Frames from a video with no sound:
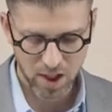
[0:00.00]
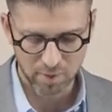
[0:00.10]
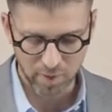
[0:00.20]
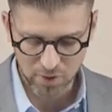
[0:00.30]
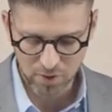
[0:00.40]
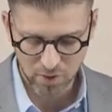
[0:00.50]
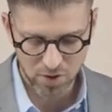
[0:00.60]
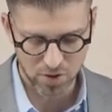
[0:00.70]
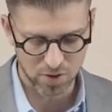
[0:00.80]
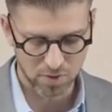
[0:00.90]
first to
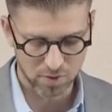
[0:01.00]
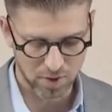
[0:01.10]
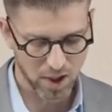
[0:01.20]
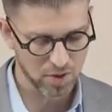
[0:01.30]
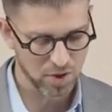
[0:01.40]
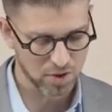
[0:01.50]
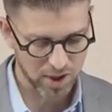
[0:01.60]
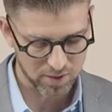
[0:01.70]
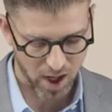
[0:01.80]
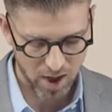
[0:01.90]
the Jew, and then to the
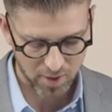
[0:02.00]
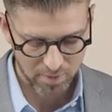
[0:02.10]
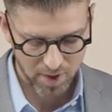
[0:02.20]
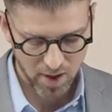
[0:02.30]
Gentile.